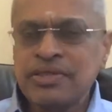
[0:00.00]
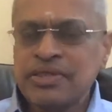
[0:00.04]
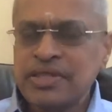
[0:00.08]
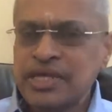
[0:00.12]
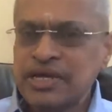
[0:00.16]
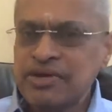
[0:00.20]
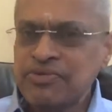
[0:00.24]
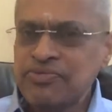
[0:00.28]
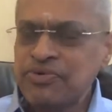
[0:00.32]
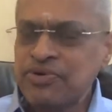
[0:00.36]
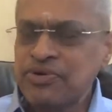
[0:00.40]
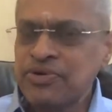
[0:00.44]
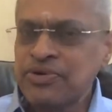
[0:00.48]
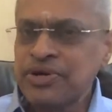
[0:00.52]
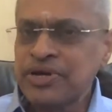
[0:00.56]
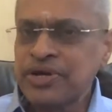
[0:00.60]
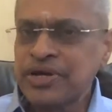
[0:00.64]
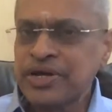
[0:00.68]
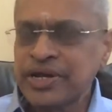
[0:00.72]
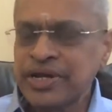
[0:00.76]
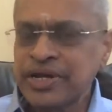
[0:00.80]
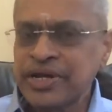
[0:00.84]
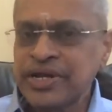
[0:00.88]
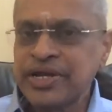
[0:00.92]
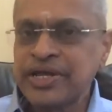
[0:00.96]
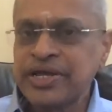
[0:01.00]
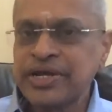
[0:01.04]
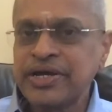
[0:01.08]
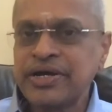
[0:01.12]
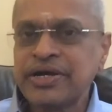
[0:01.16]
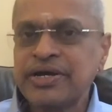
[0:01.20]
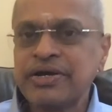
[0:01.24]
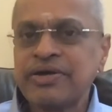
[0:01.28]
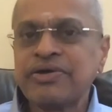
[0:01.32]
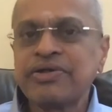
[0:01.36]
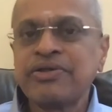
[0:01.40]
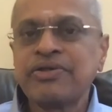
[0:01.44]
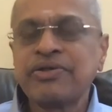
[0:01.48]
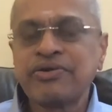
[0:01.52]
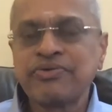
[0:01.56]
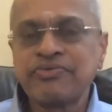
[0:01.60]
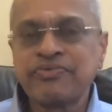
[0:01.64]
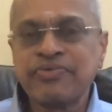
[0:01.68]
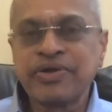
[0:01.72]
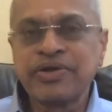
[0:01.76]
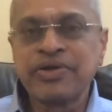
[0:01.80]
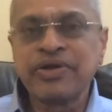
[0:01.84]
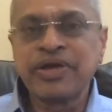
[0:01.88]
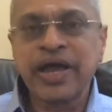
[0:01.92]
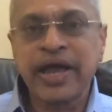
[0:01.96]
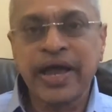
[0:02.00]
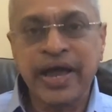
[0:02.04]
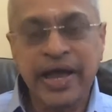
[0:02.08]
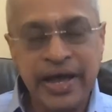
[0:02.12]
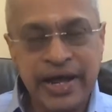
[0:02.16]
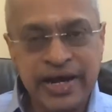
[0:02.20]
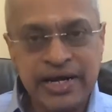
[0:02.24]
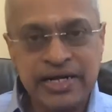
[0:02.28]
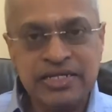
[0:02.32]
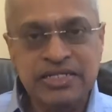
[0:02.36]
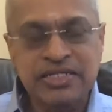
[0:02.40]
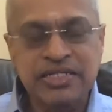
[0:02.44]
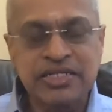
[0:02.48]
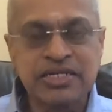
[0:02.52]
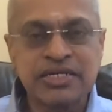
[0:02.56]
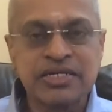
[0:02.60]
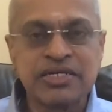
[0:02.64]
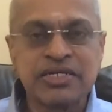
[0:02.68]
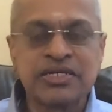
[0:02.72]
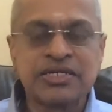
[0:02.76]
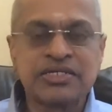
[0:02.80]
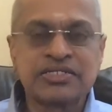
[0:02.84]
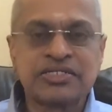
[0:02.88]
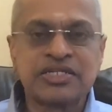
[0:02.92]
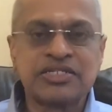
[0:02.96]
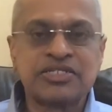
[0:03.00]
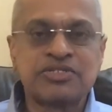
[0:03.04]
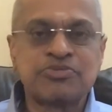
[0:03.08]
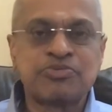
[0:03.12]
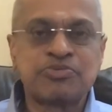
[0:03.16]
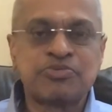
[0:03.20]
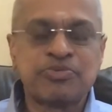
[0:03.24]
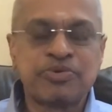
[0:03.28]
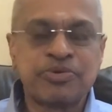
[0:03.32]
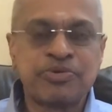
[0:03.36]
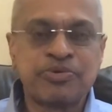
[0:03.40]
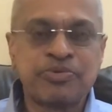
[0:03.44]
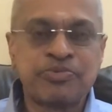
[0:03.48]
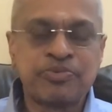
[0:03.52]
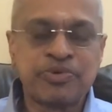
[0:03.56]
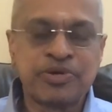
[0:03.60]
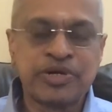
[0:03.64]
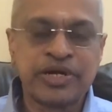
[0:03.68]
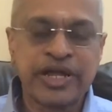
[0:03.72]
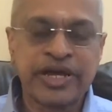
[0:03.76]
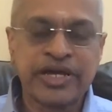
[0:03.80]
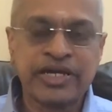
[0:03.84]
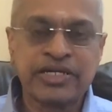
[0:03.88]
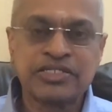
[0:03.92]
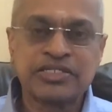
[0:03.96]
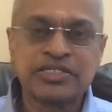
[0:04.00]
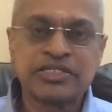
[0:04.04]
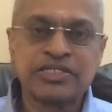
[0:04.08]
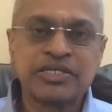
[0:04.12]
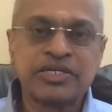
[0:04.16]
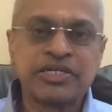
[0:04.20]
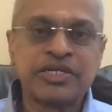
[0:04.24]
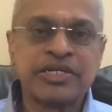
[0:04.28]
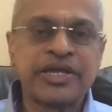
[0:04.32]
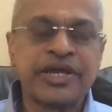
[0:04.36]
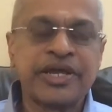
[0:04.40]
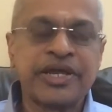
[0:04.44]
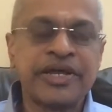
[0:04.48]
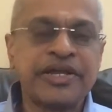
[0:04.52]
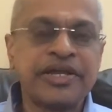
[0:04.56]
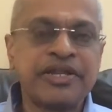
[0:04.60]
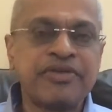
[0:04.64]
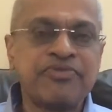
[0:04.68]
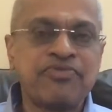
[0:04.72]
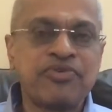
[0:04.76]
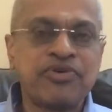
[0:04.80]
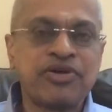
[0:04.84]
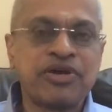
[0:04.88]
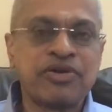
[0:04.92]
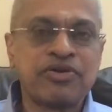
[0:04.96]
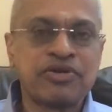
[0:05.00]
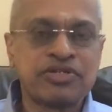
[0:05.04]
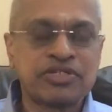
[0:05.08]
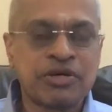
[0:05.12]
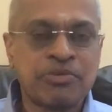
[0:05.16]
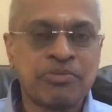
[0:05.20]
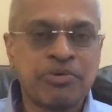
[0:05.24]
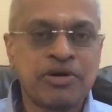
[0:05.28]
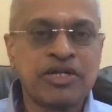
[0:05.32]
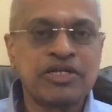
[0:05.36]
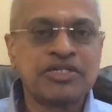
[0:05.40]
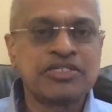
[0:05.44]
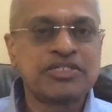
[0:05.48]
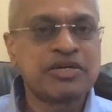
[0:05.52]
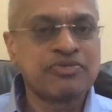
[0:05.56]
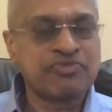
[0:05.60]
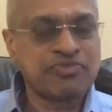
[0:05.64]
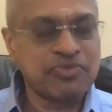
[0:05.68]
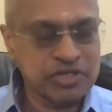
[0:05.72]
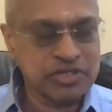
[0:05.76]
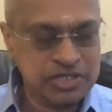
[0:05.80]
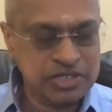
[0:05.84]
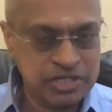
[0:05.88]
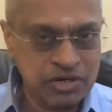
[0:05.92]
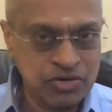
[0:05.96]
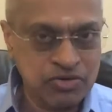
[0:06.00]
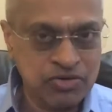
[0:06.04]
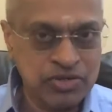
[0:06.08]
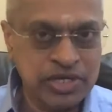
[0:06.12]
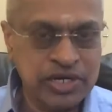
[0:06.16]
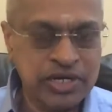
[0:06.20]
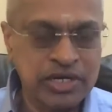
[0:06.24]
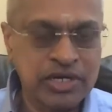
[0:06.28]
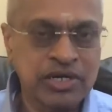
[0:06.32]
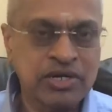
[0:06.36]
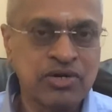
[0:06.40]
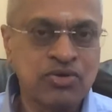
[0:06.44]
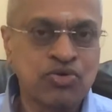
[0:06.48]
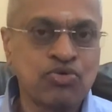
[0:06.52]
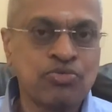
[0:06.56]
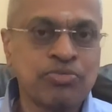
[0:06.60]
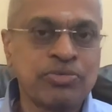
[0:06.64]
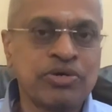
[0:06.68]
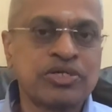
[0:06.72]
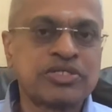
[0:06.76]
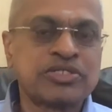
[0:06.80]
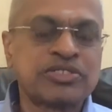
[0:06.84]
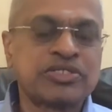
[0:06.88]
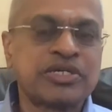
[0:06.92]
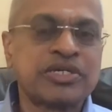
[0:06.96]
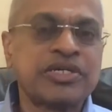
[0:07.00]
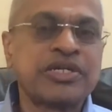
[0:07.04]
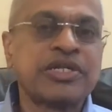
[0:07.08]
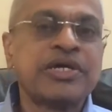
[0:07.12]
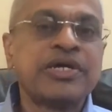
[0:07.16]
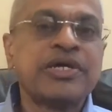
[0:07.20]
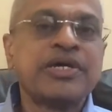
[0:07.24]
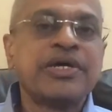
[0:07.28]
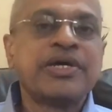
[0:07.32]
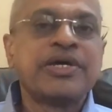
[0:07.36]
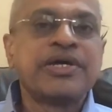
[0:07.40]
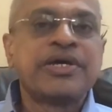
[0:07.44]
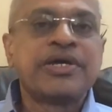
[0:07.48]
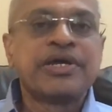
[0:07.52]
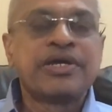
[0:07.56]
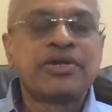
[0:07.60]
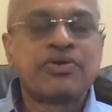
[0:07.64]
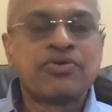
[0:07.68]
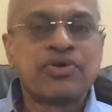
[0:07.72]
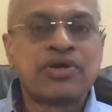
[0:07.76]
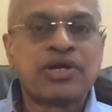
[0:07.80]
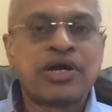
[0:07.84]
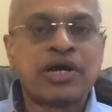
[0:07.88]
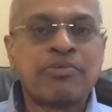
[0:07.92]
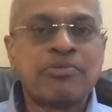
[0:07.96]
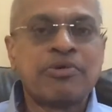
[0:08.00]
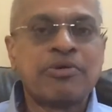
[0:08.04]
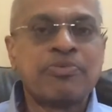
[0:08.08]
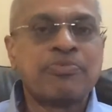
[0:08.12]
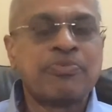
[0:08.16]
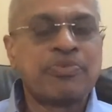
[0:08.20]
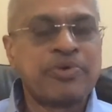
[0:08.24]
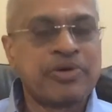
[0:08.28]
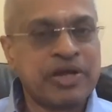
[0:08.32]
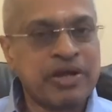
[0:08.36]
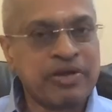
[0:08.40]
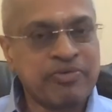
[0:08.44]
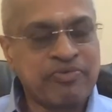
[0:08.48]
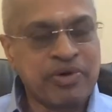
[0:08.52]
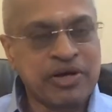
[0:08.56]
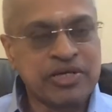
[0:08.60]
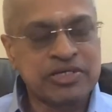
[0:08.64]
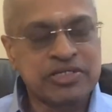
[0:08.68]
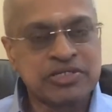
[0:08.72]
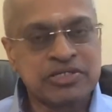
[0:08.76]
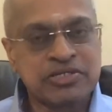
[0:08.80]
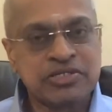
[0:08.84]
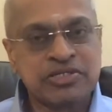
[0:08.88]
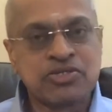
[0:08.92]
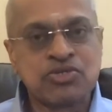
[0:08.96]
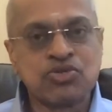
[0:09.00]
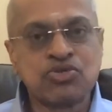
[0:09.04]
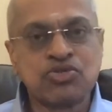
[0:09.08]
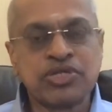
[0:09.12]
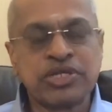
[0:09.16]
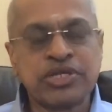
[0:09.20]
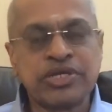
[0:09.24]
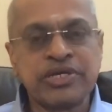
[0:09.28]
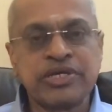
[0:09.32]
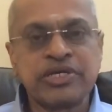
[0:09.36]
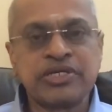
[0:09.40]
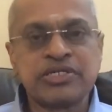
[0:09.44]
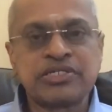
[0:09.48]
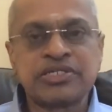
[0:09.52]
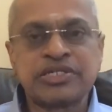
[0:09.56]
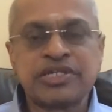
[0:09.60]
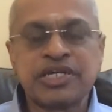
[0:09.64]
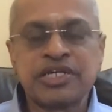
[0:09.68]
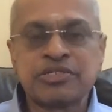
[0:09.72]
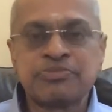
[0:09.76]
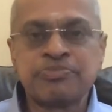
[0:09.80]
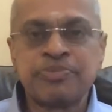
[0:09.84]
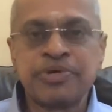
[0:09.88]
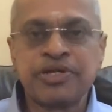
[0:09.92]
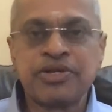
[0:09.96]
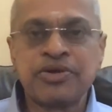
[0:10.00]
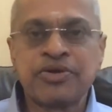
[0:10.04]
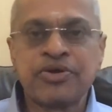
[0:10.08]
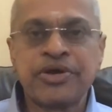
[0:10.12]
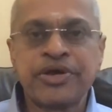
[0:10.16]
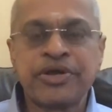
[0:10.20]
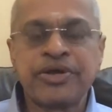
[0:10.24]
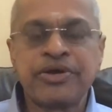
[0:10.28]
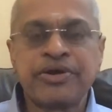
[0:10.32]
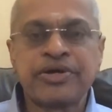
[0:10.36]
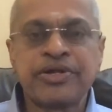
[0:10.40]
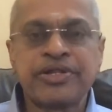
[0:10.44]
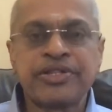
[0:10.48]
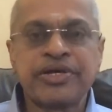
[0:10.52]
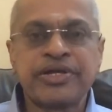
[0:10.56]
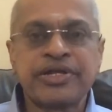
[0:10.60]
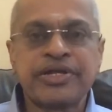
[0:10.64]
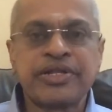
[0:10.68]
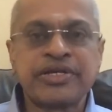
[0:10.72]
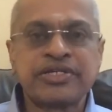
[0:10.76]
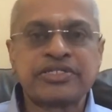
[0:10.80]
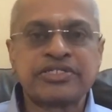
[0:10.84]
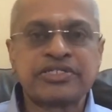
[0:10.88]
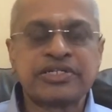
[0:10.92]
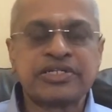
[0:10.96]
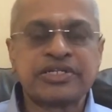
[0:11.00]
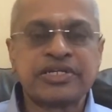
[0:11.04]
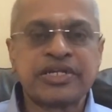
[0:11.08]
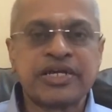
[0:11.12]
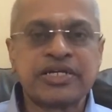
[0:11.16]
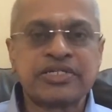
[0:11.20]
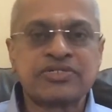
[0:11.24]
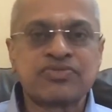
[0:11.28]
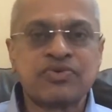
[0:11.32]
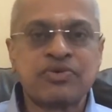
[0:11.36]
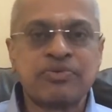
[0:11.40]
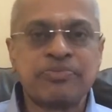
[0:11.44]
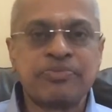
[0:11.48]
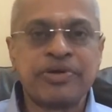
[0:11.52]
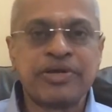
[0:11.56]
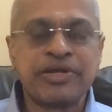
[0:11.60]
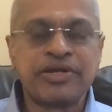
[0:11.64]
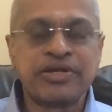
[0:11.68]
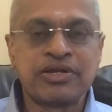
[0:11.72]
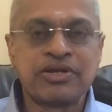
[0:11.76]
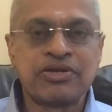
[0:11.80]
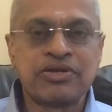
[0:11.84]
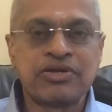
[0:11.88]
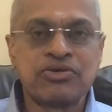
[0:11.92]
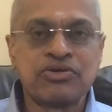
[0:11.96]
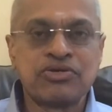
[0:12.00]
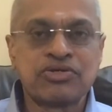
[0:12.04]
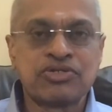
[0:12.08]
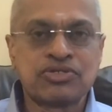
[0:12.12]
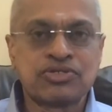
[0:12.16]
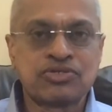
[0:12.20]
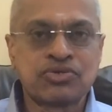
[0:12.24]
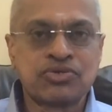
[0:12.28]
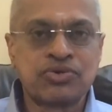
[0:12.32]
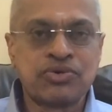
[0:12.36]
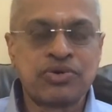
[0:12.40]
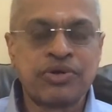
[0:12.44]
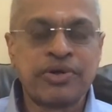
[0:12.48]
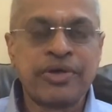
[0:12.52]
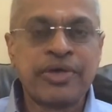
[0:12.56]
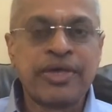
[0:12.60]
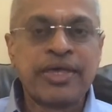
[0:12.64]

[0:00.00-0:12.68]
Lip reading: Therefore, in India, we had such tax. In '84, it was abolished. Of course, now there are rumors that it would come up. In the past 2-3 years, it has been going on that estate tax will be introduced soon.